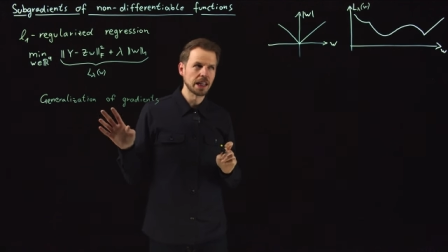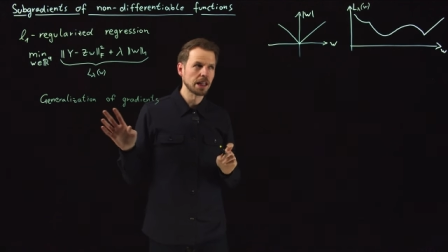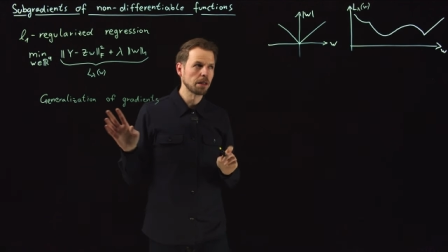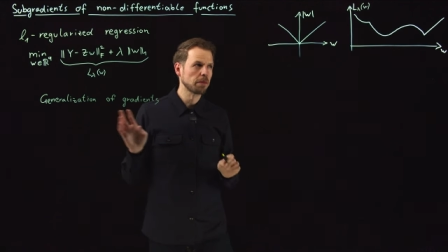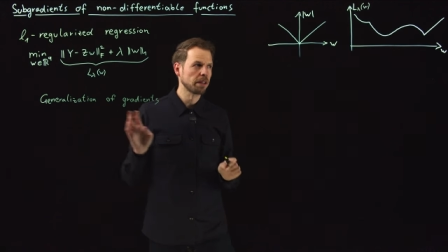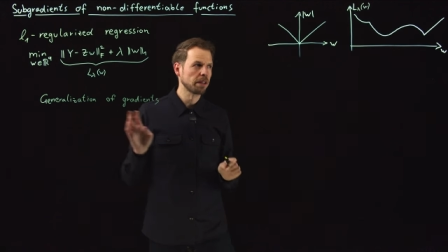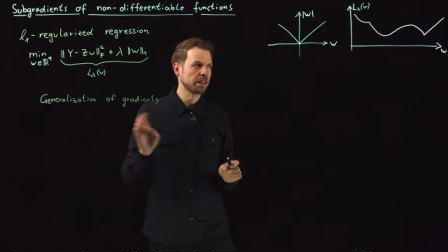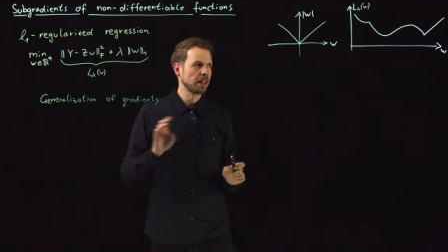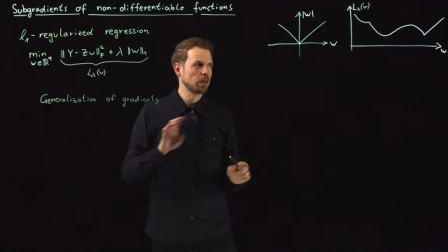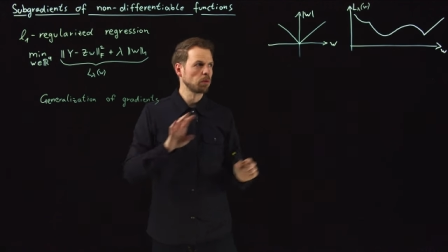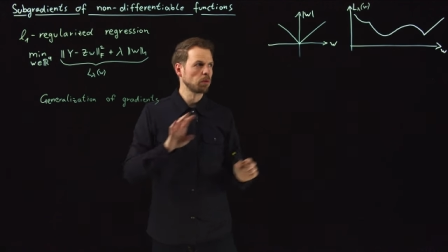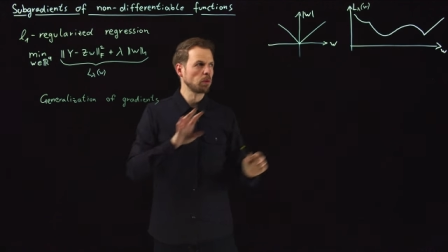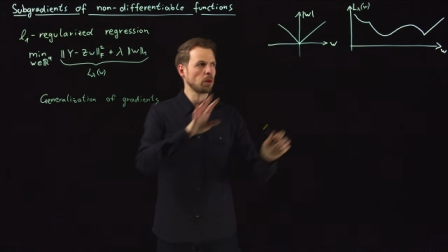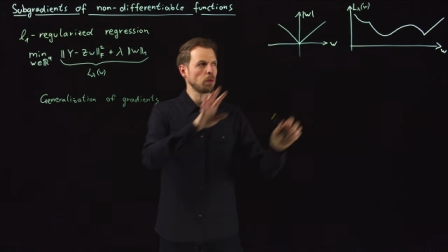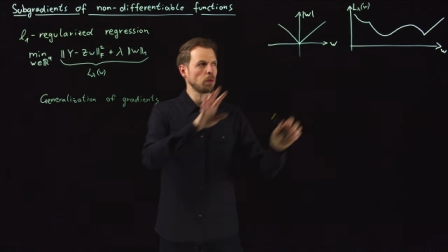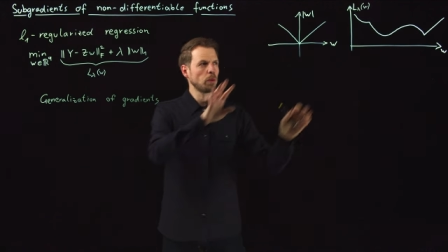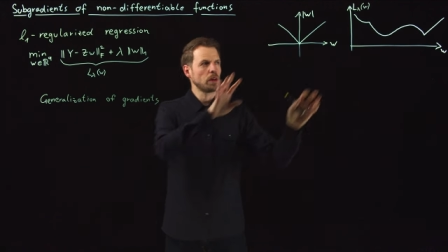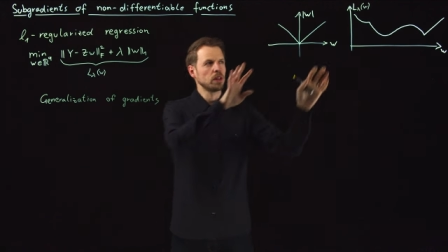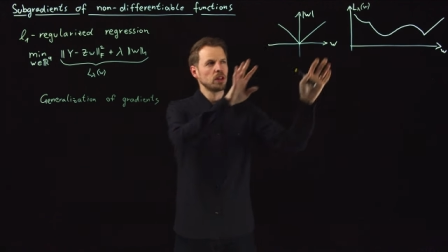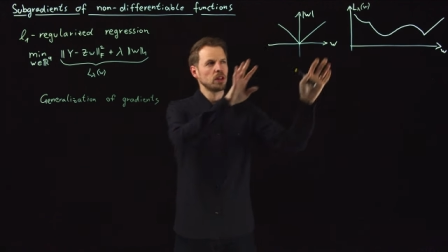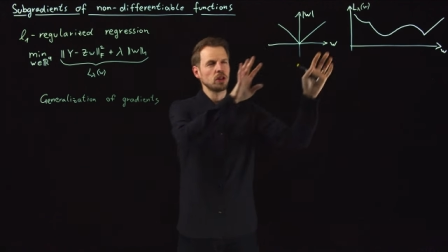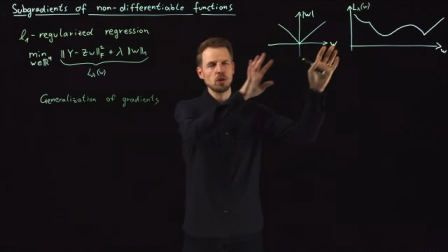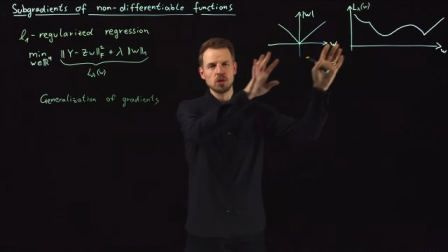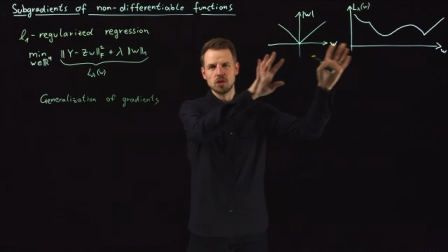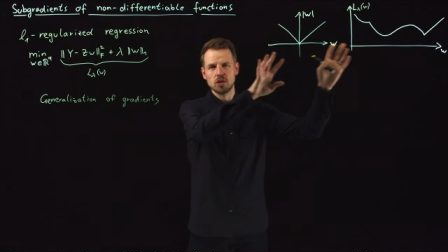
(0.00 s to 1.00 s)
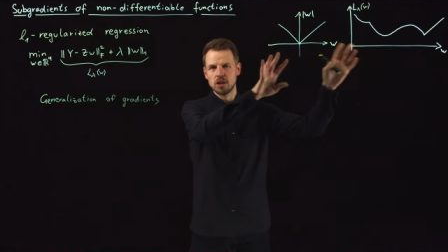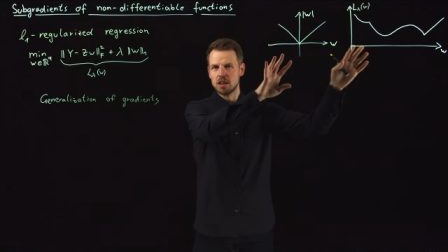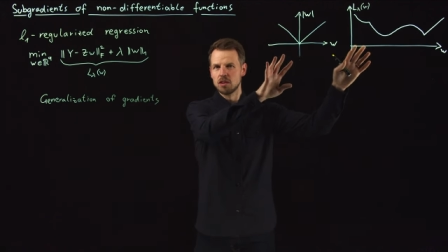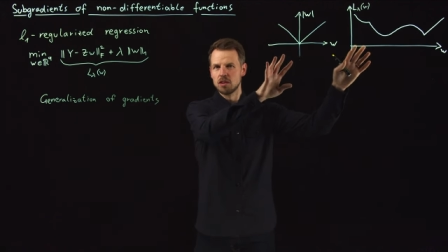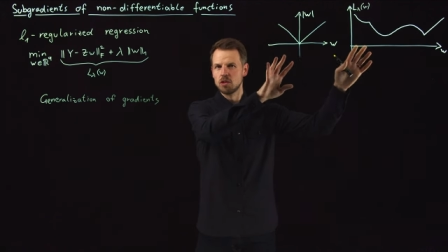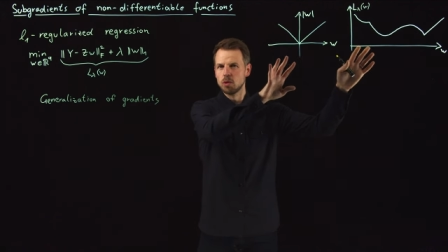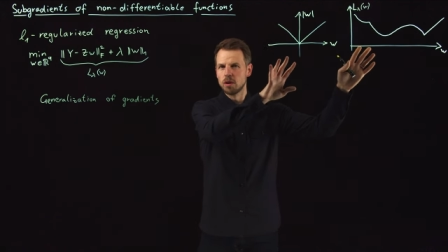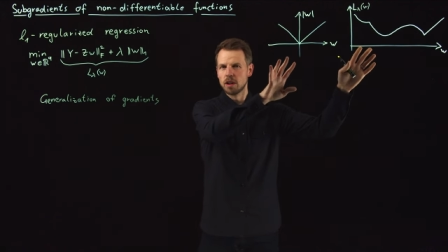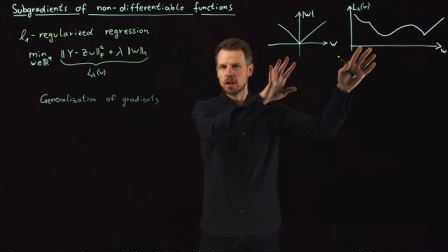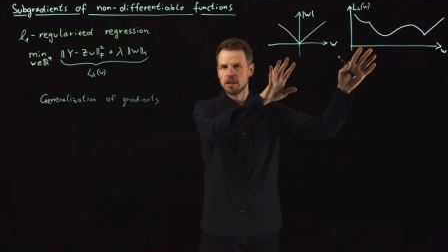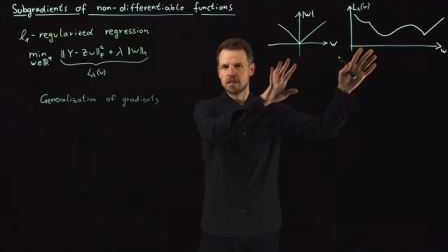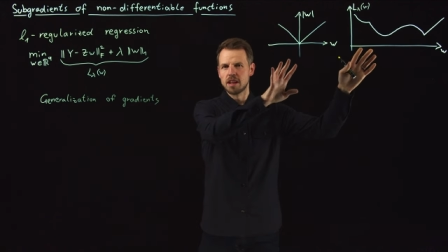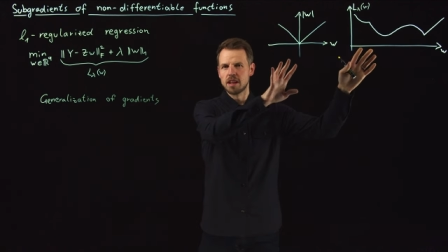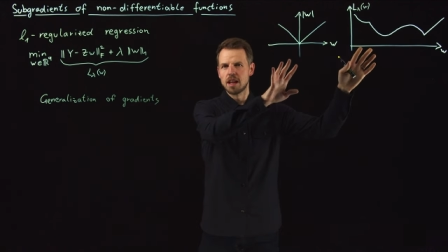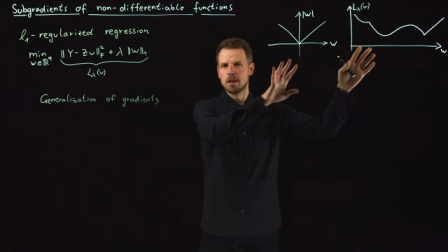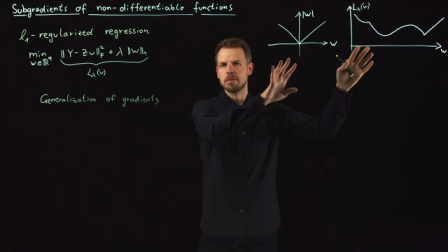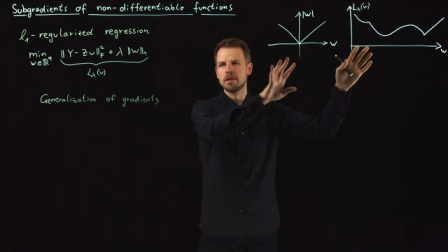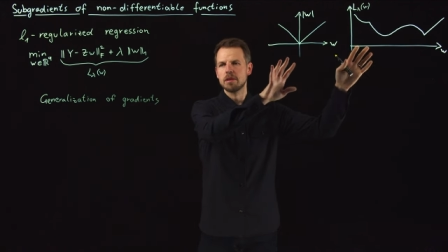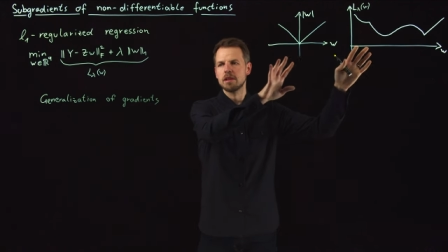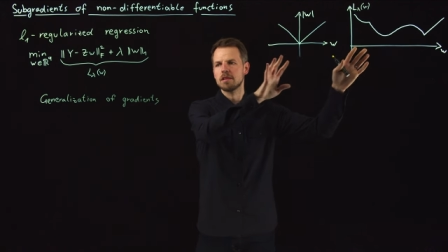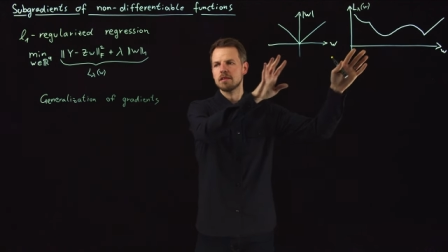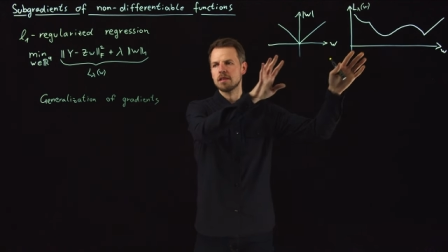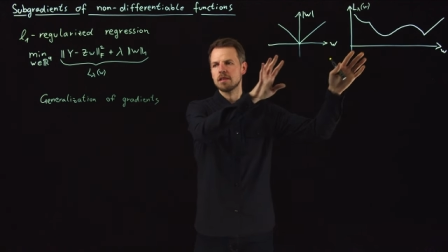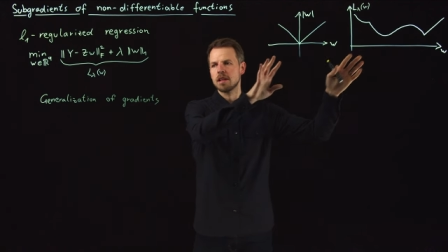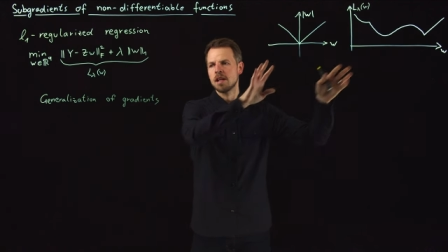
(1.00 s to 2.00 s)
but then we will use these two
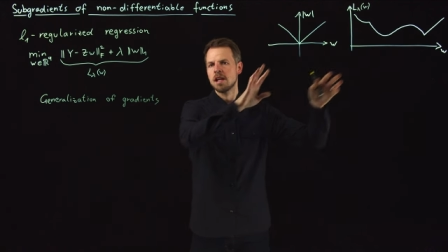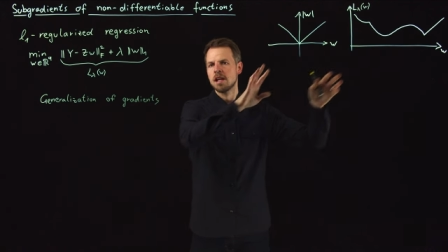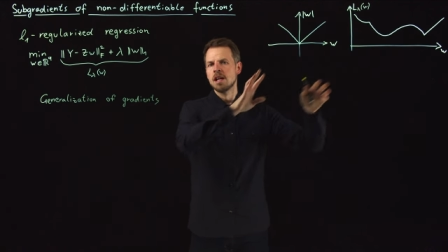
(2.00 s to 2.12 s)
examples